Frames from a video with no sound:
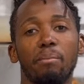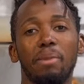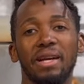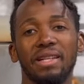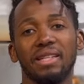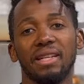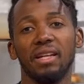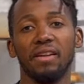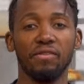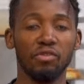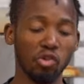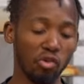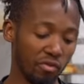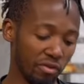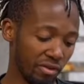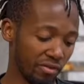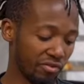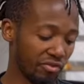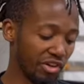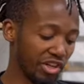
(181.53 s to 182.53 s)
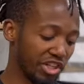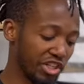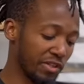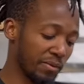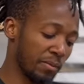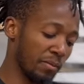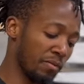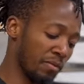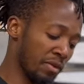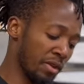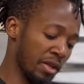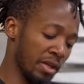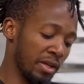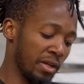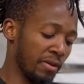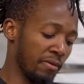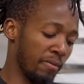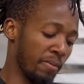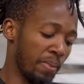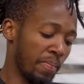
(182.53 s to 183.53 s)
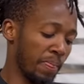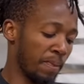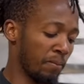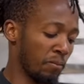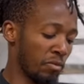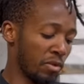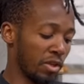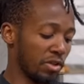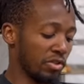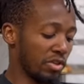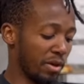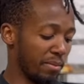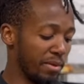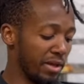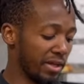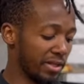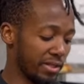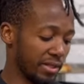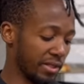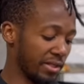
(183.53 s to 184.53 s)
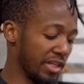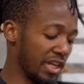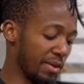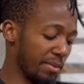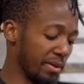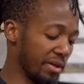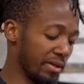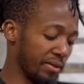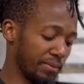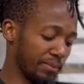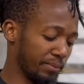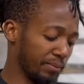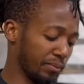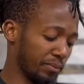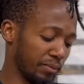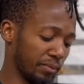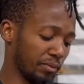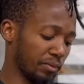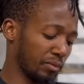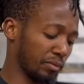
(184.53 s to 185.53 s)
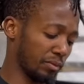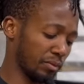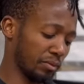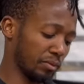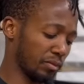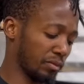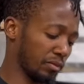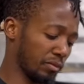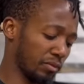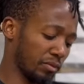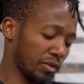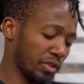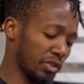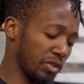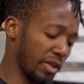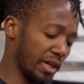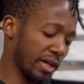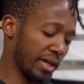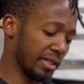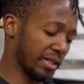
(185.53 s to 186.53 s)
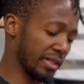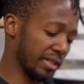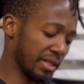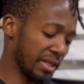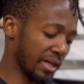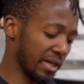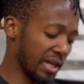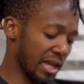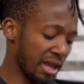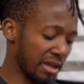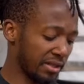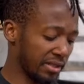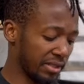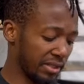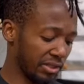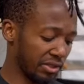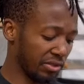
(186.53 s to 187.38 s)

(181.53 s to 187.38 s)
butter left over in the fridge. So I mix the cinnamon together just like that,